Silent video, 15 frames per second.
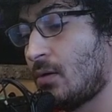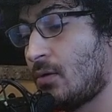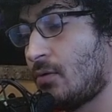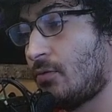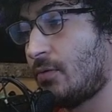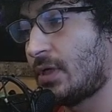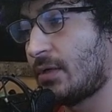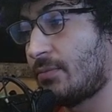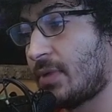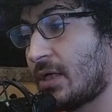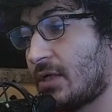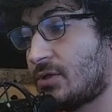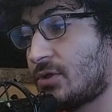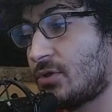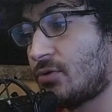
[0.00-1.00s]
We can
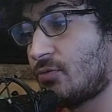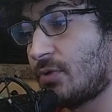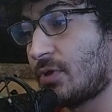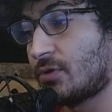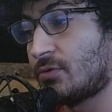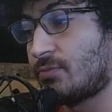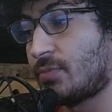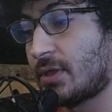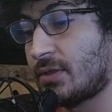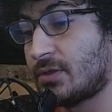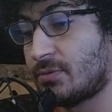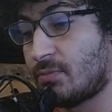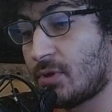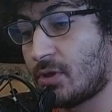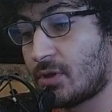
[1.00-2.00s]
Banshee or we could play this
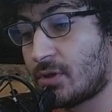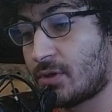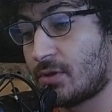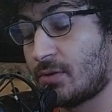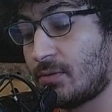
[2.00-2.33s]
blocker.